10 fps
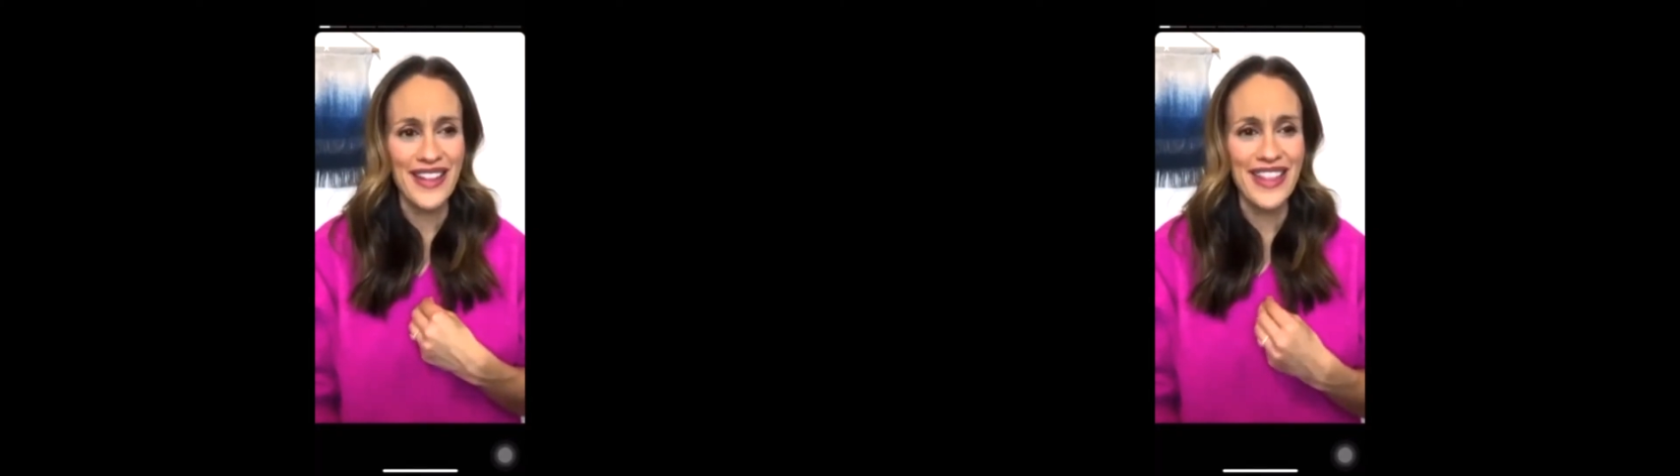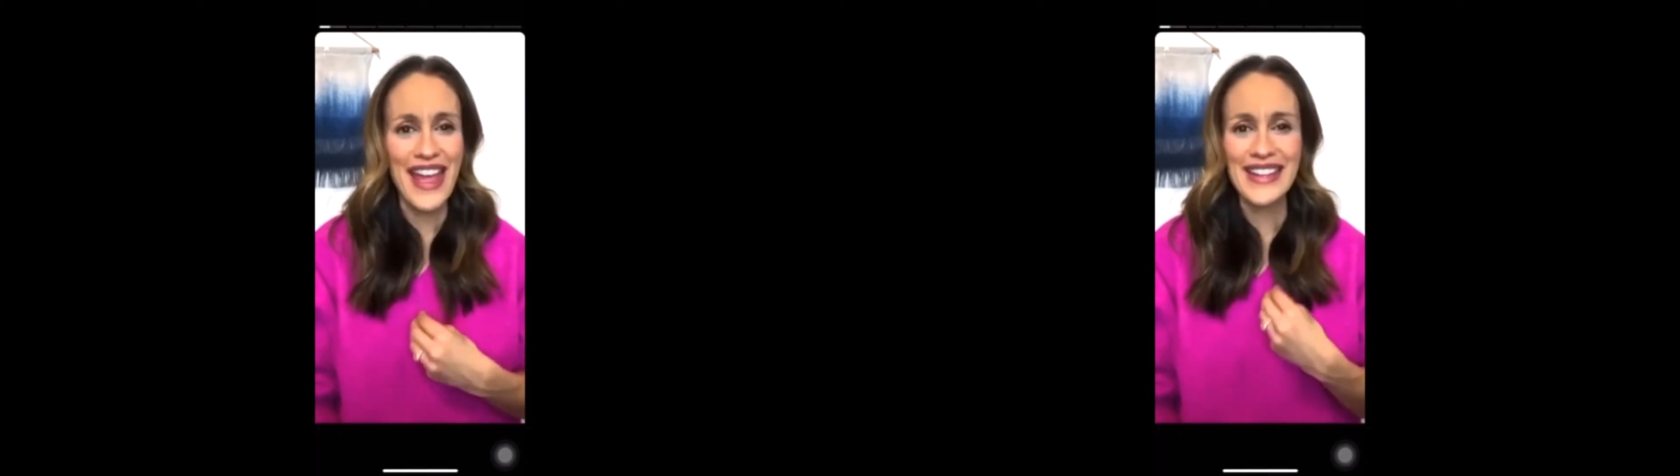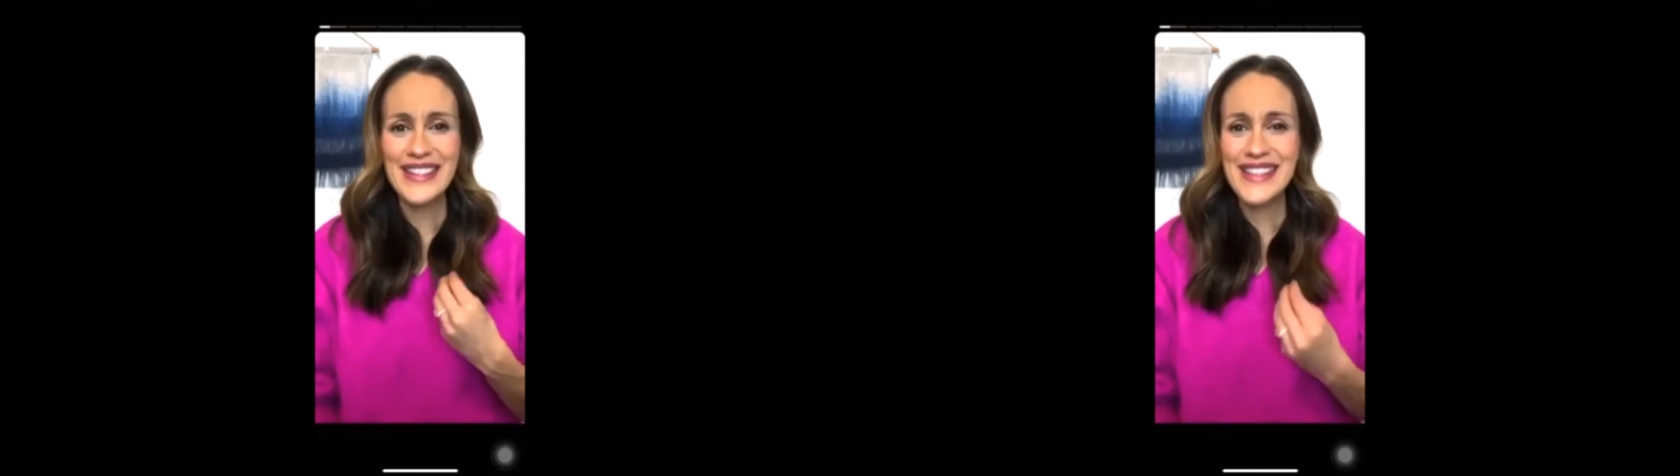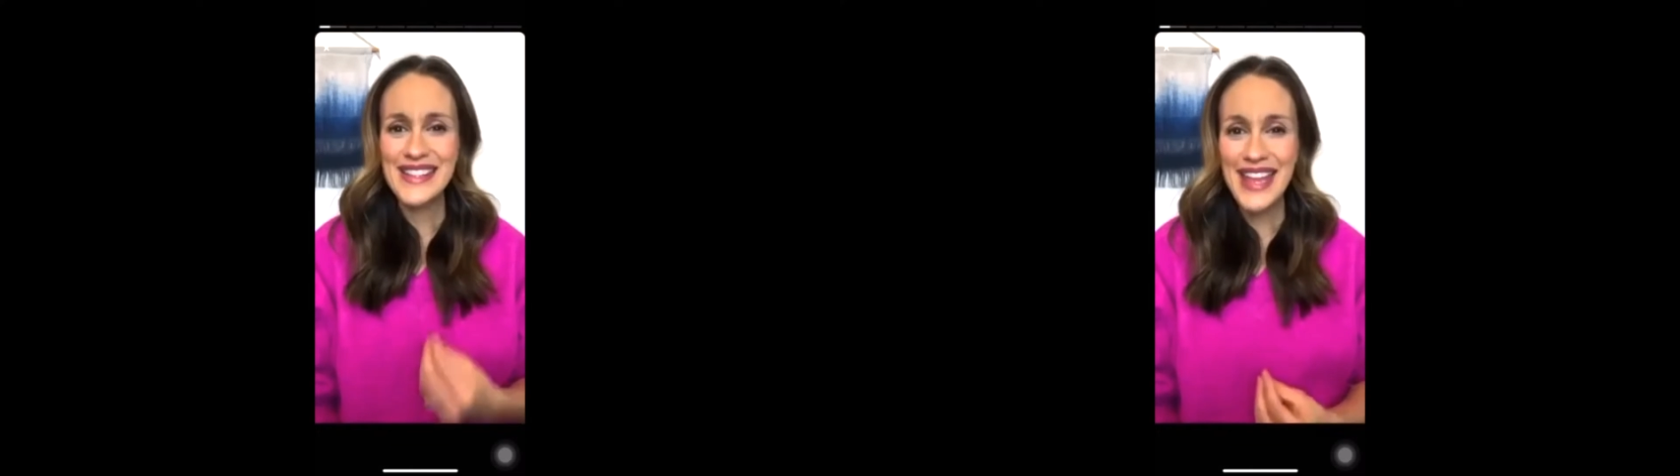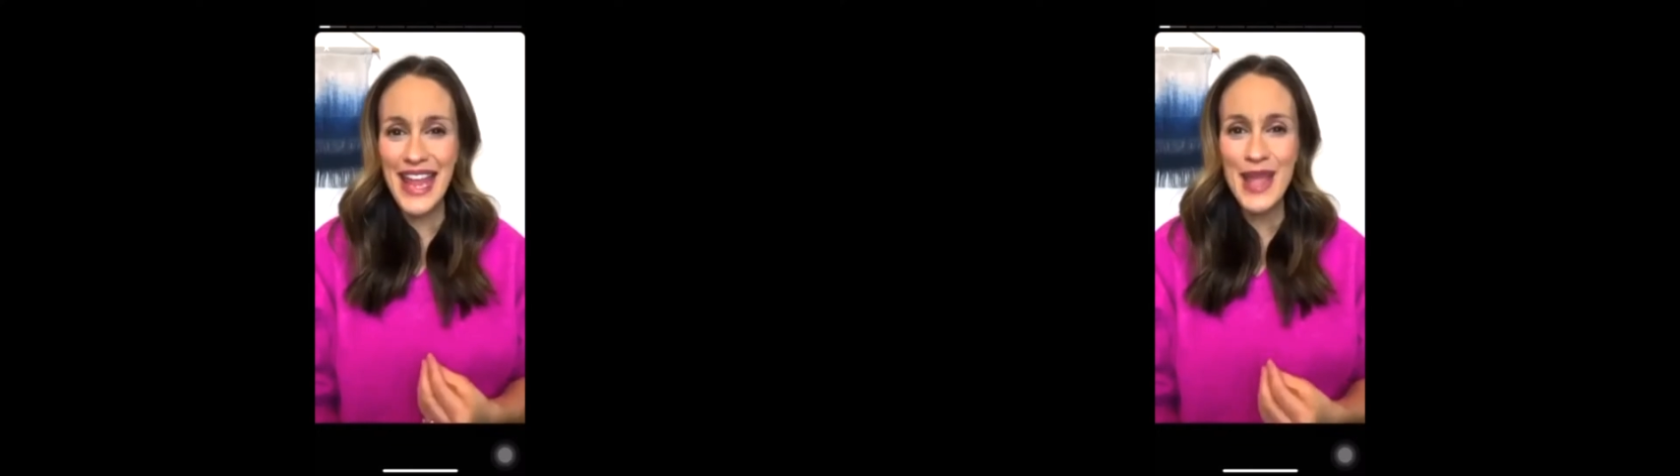that
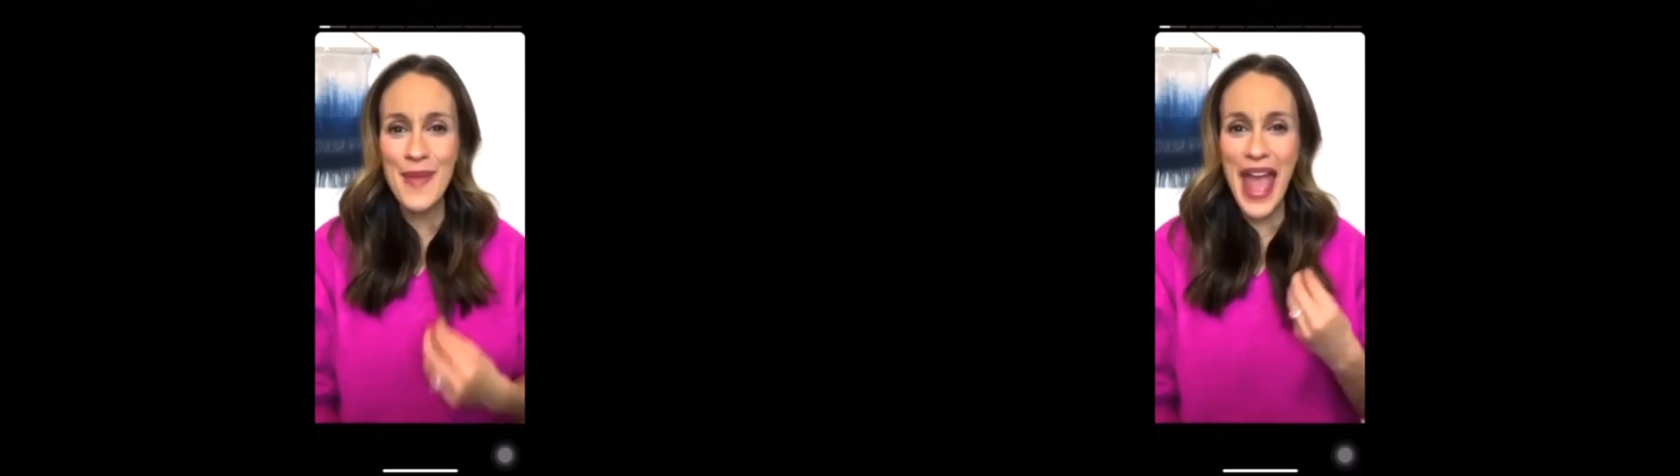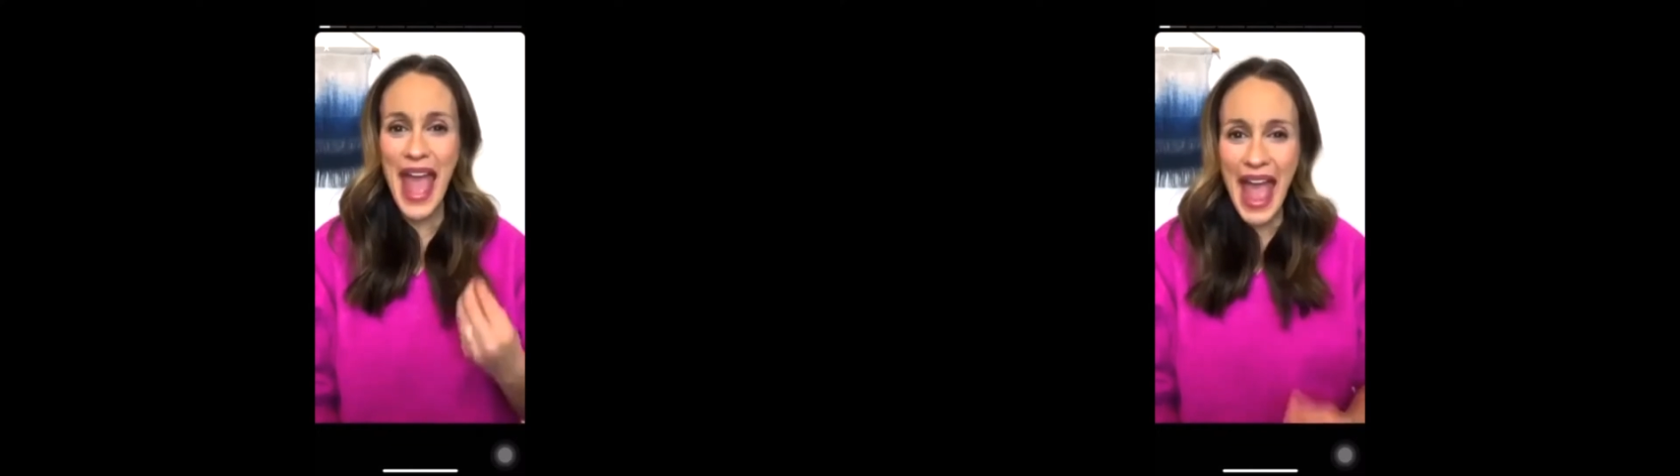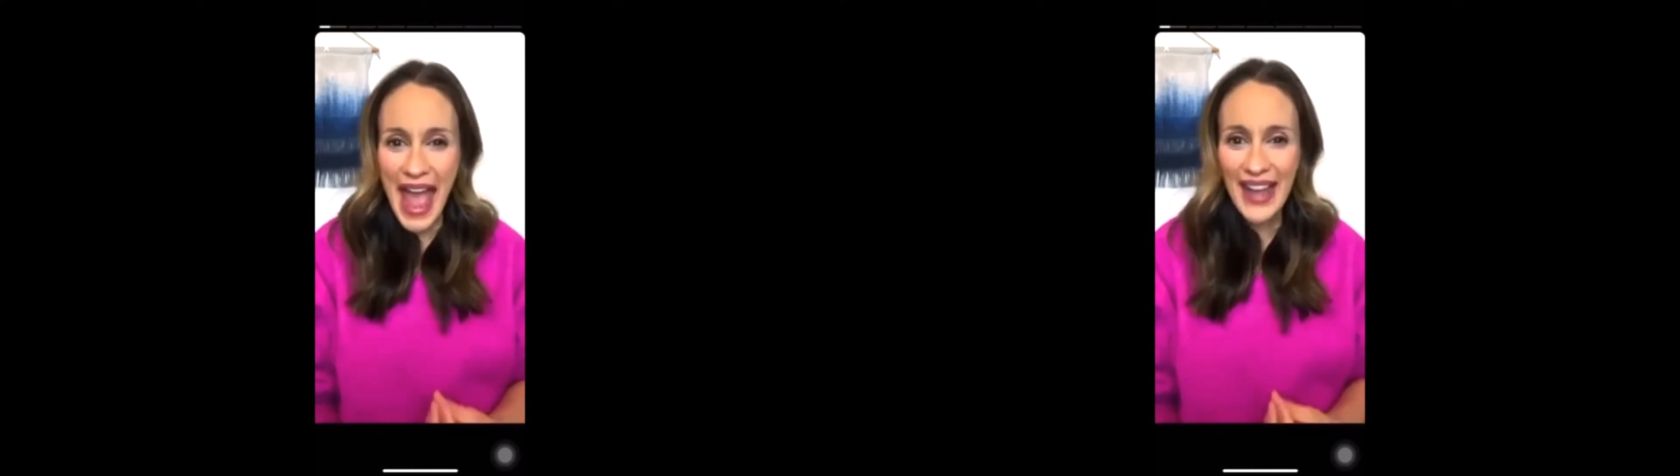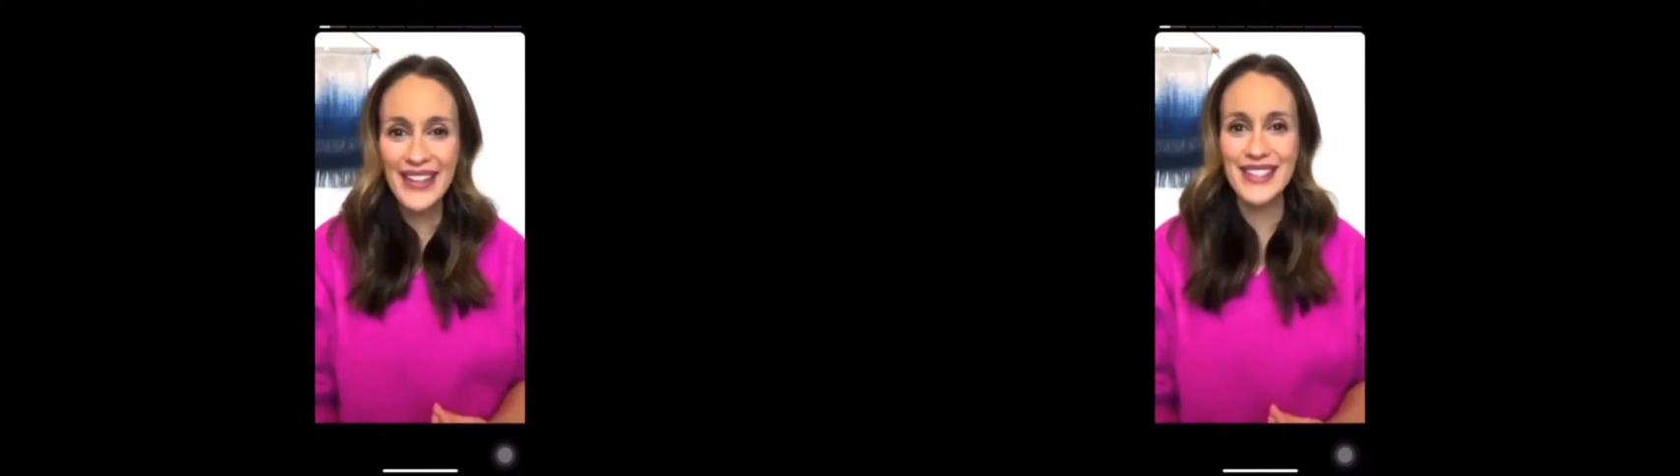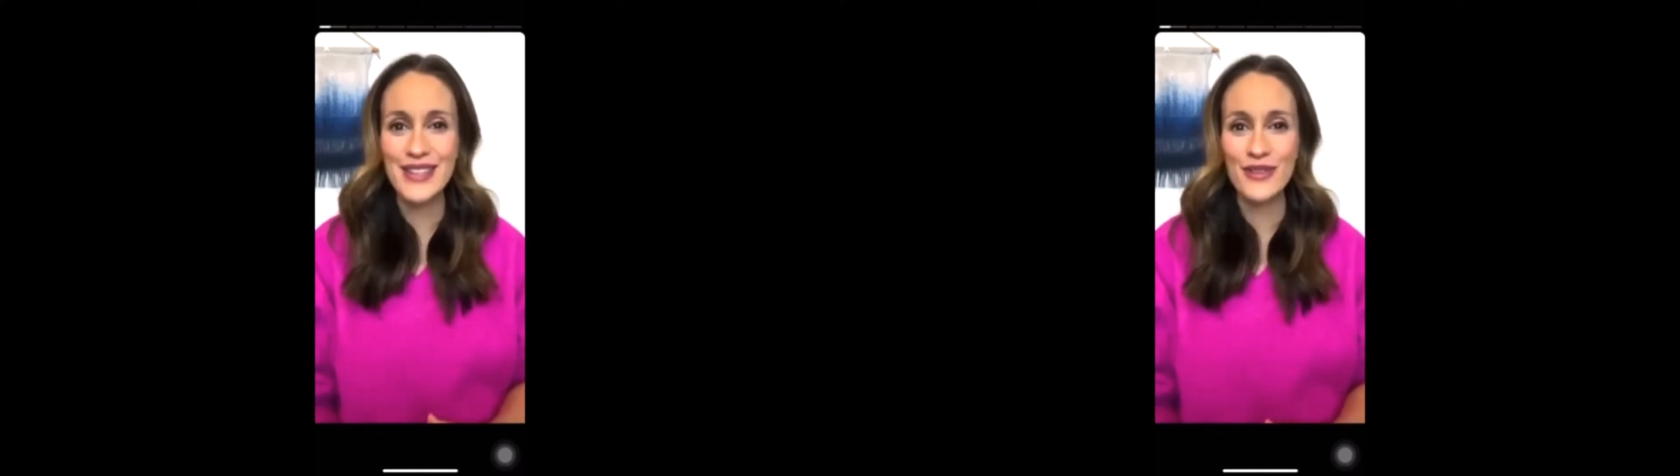same
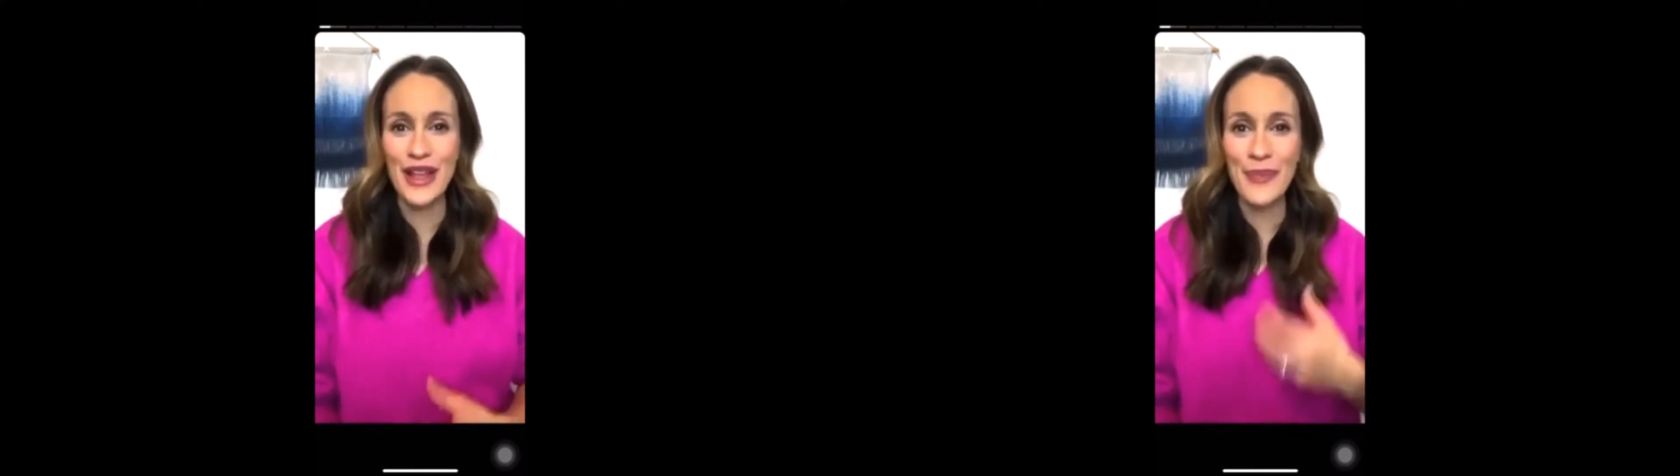active